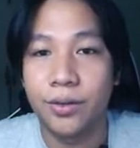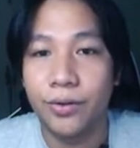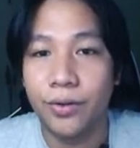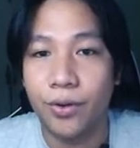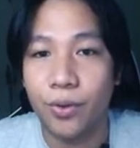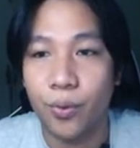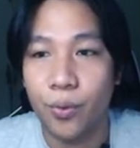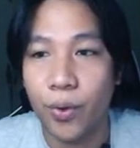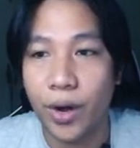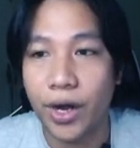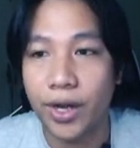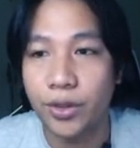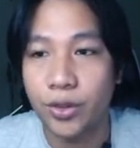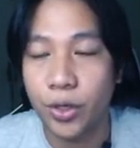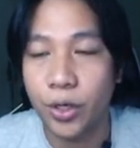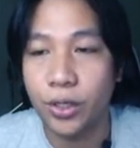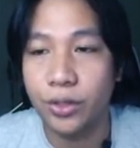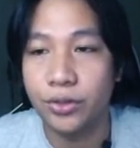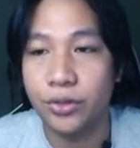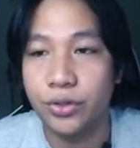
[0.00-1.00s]
were
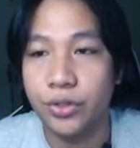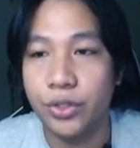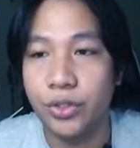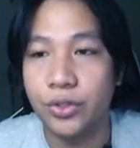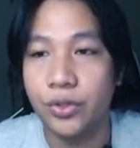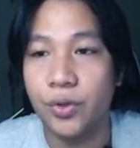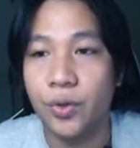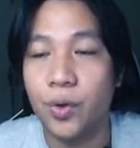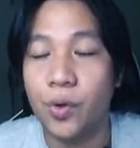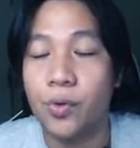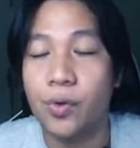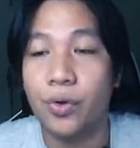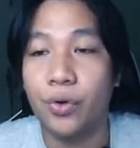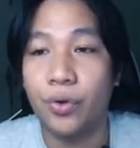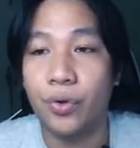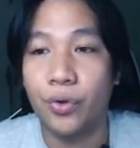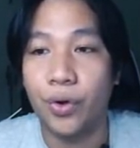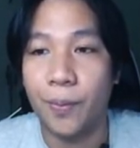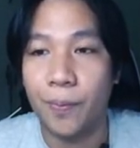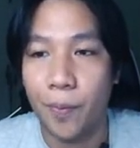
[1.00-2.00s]
told due to
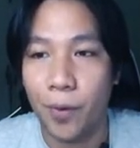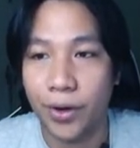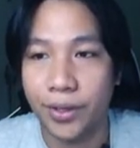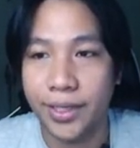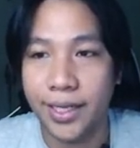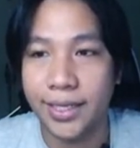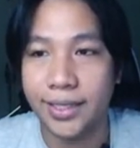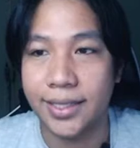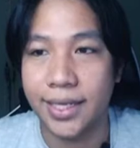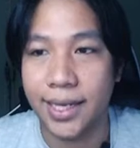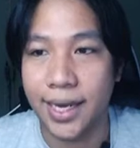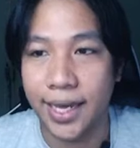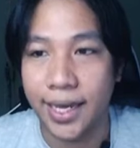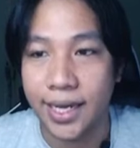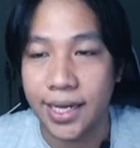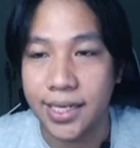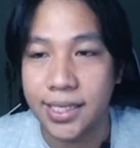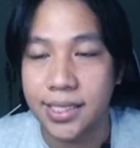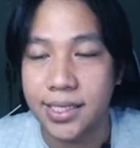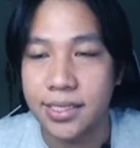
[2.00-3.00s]
reporting
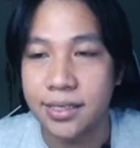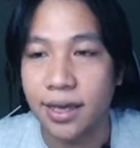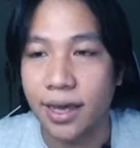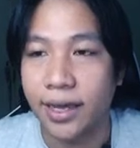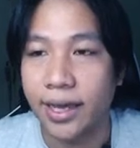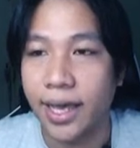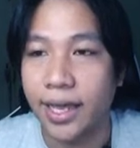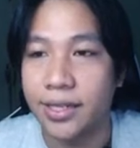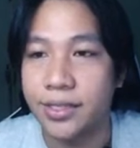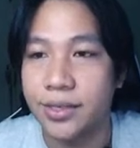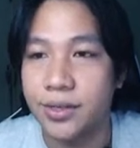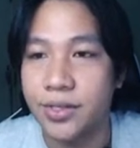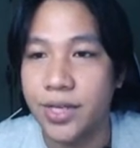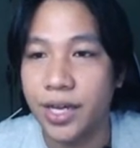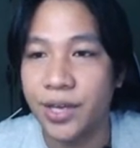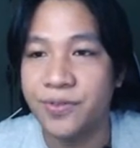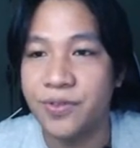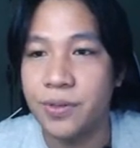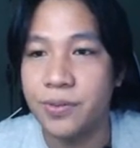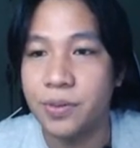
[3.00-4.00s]
delays. Ayan, so check
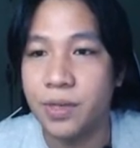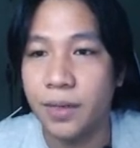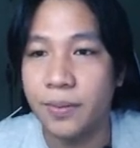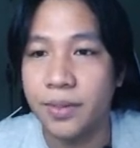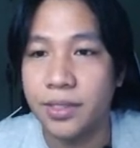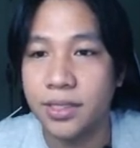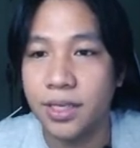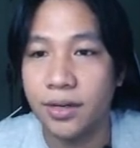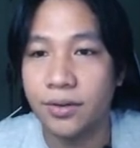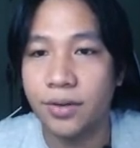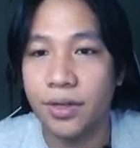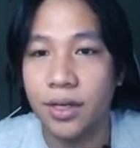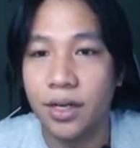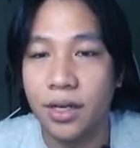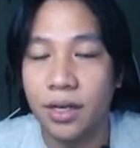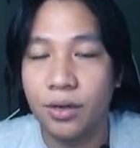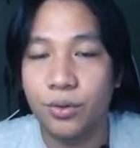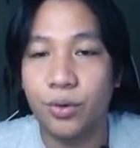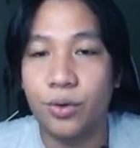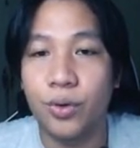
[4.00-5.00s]
the subscribers count
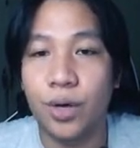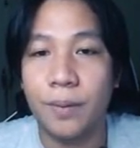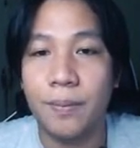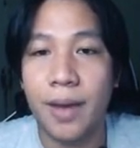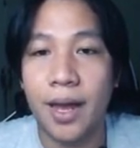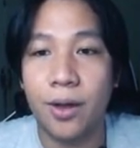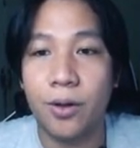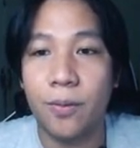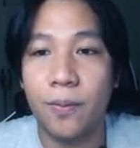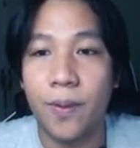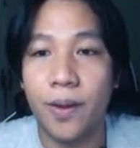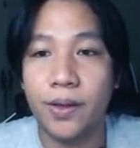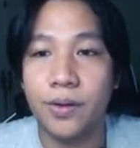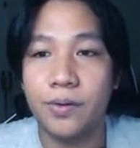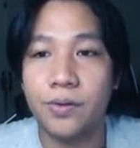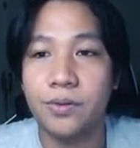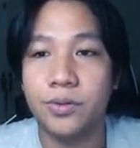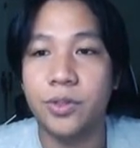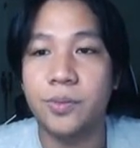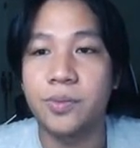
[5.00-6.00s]
kung nagbago ba
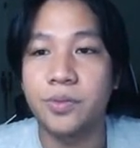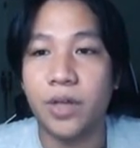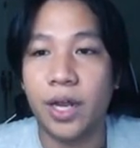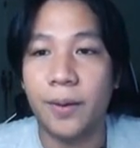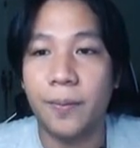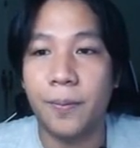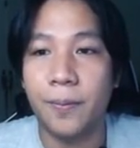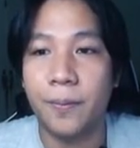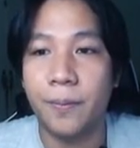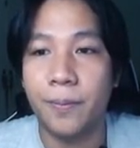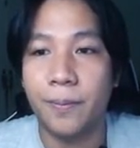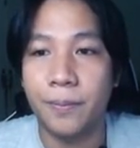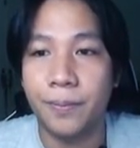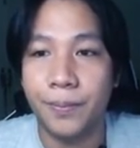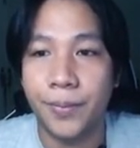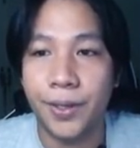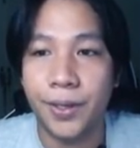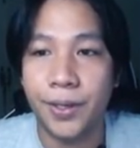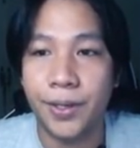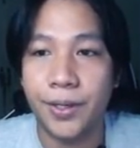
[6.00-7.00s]
yung
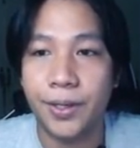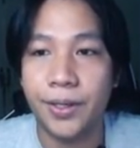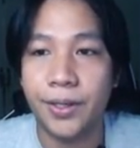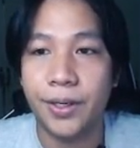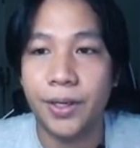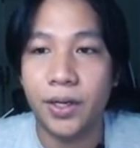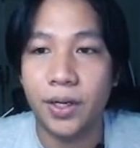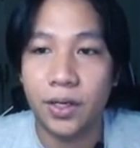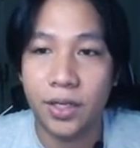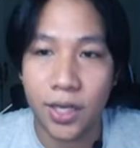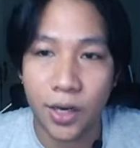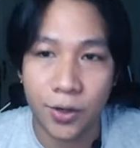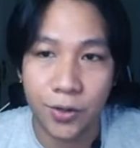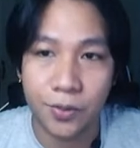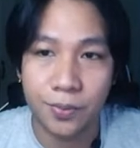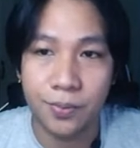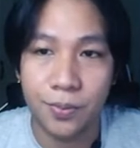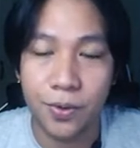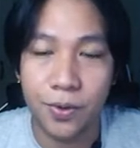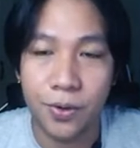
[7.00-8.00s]
subscriber count
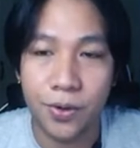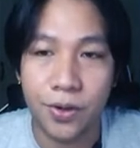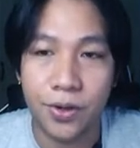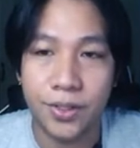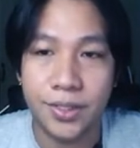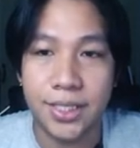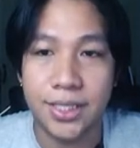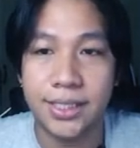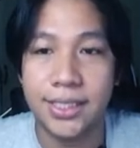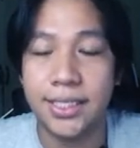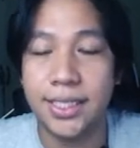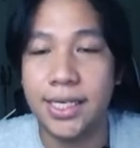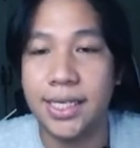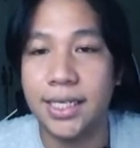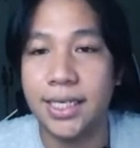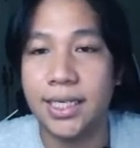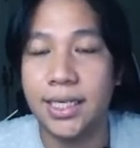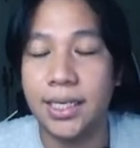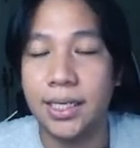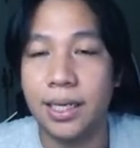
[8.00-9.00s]
mo
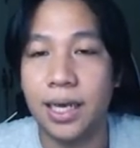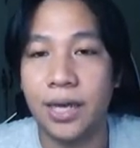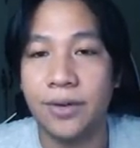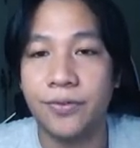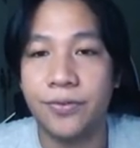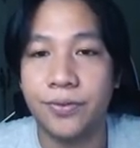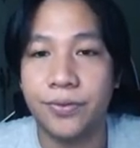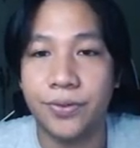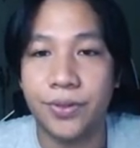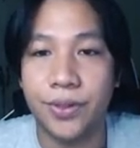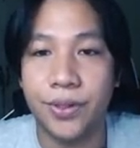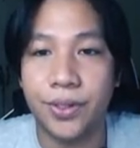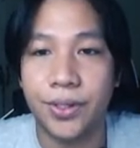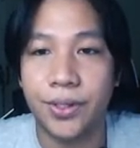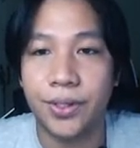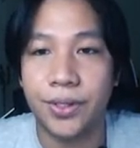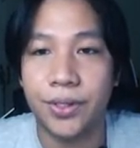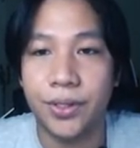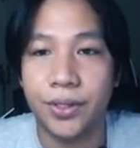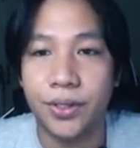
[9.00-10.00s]
drastically
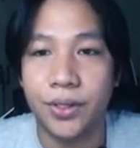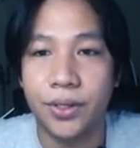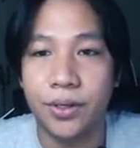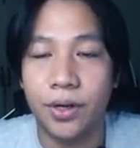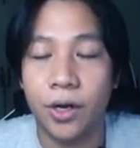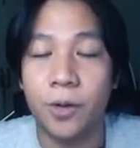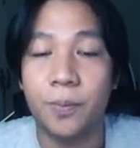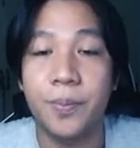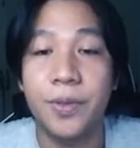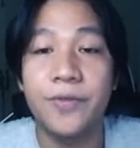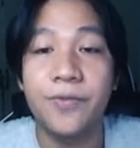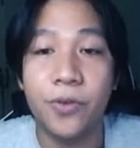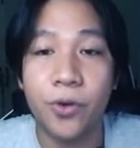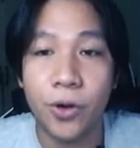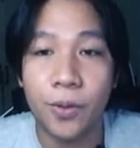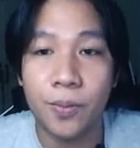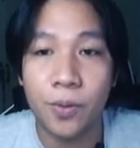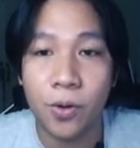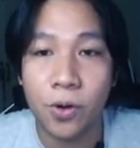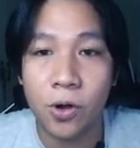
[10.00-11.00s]
after or
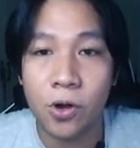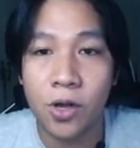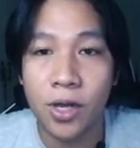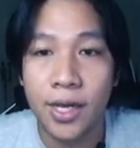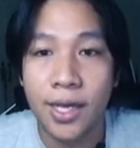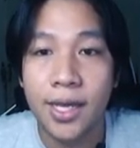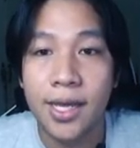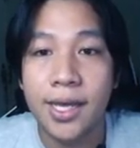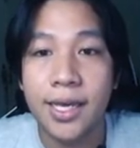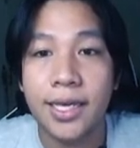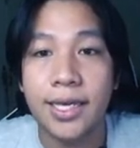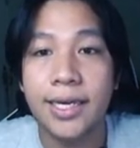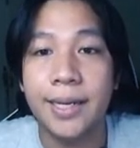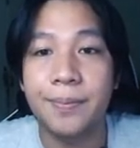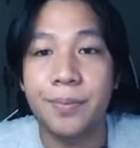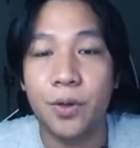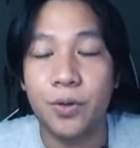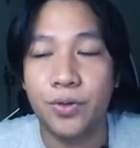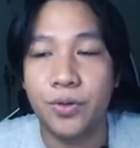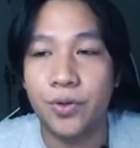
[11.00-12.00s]
before mo
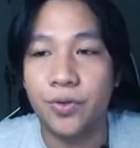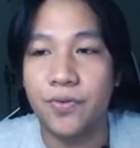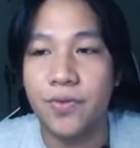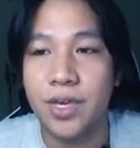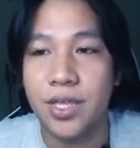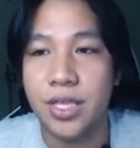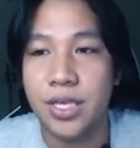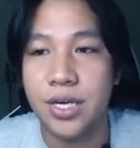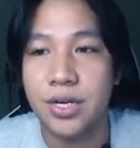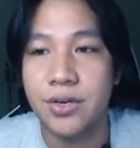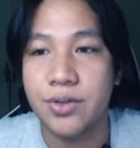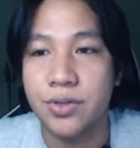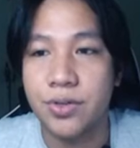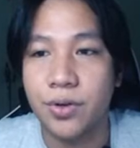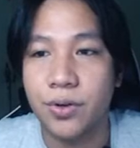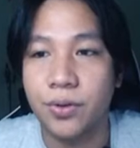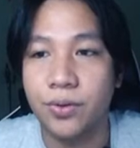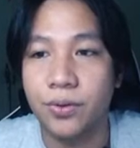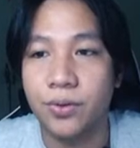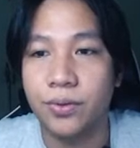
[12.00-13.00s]
i-upload yung video.
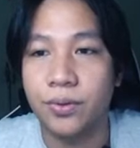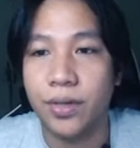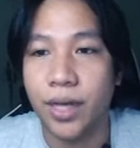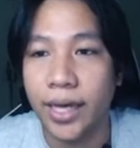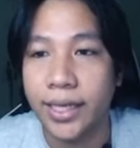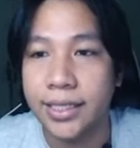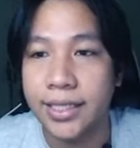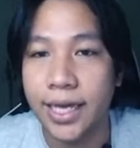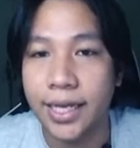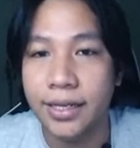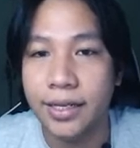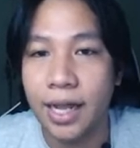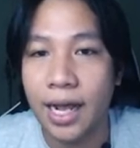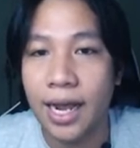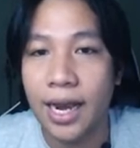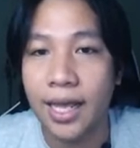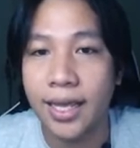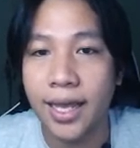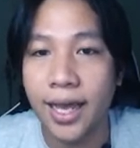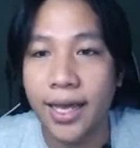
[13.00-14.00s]
So, andyan
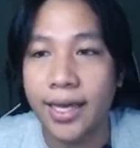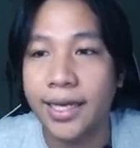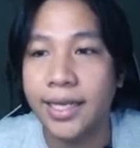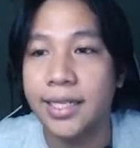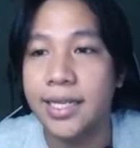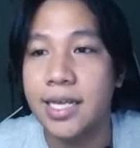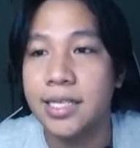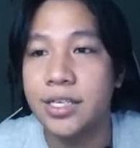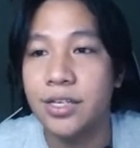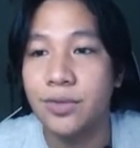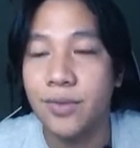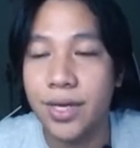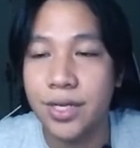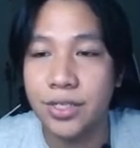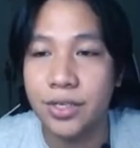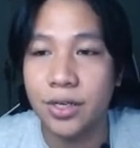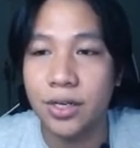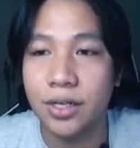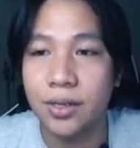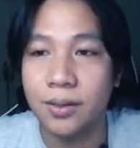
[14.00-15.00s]
nakalagay, in this
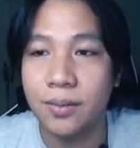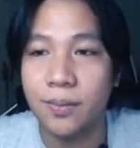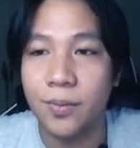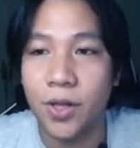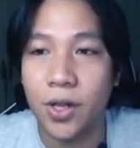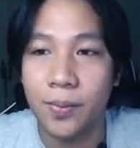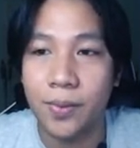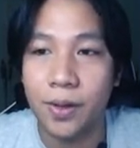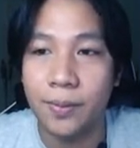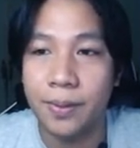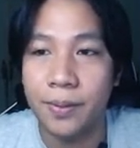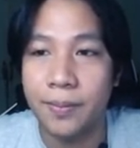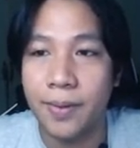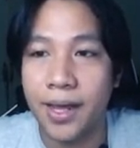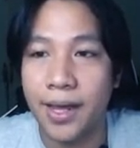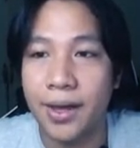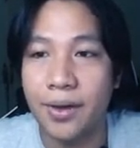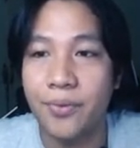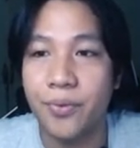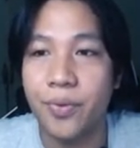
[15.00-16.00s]
situation, blah blah blah
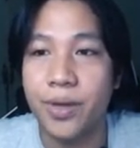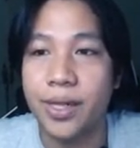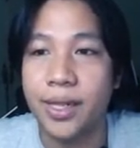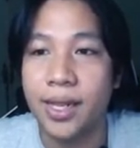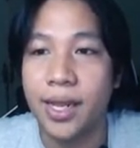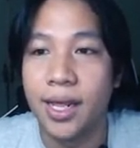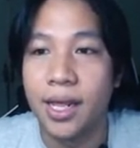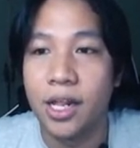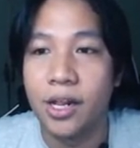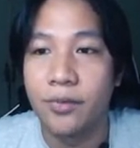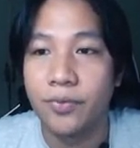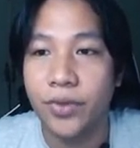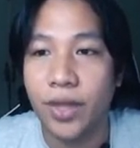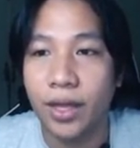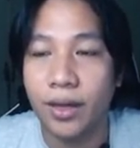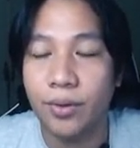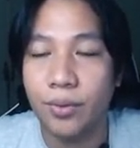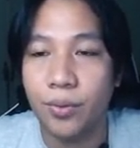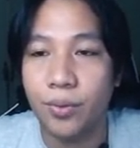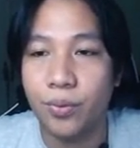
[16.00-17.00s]
blah, will
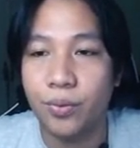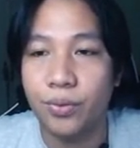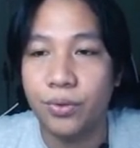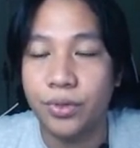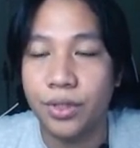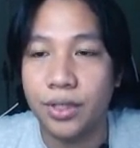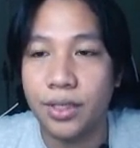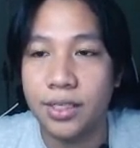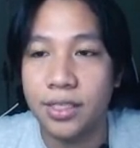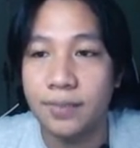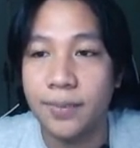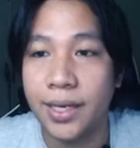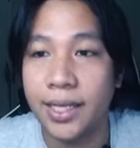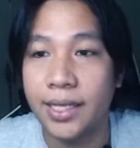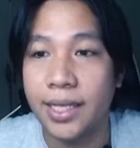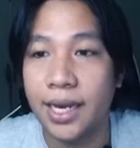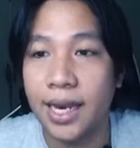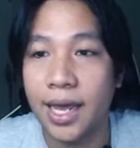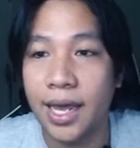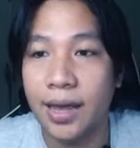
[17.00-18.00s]

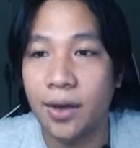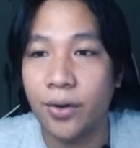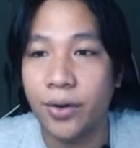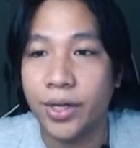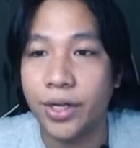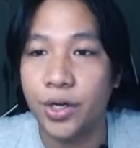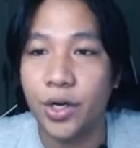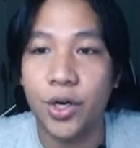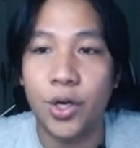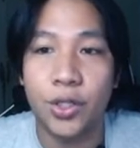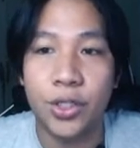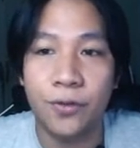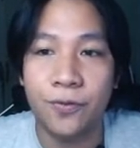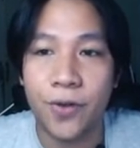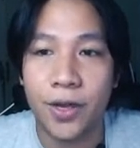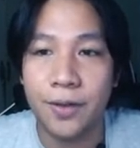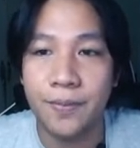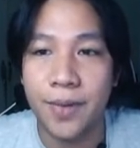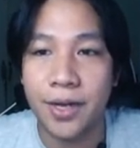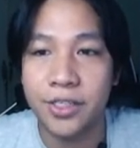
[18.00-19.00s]
sabihin nila or
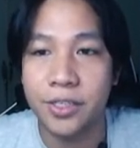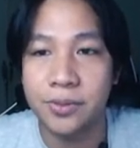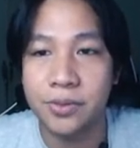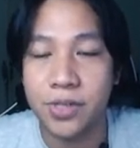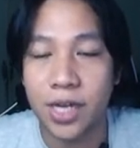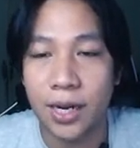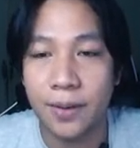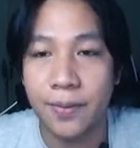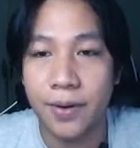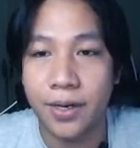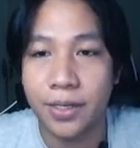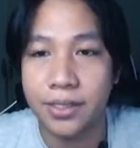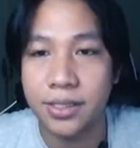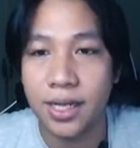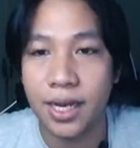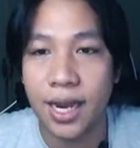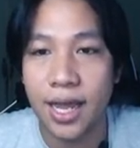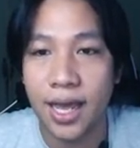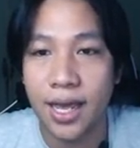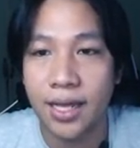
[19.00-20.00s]
ino-notify yung mga subscribers
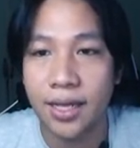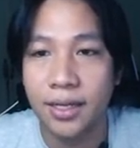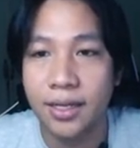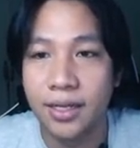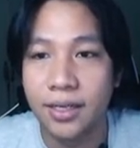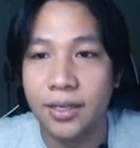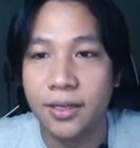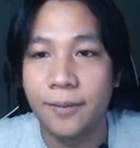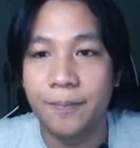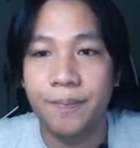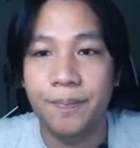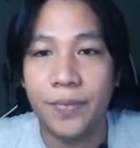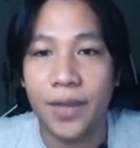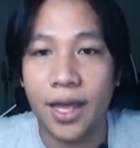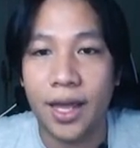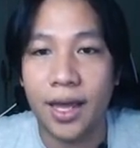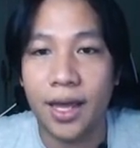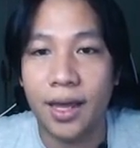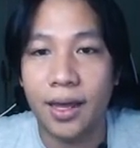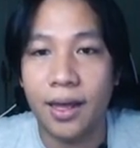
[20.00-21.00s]
nila
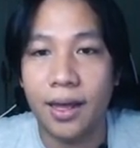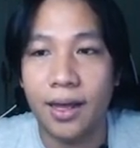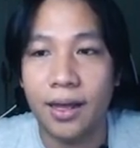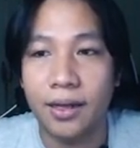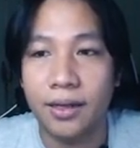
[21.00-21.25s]
na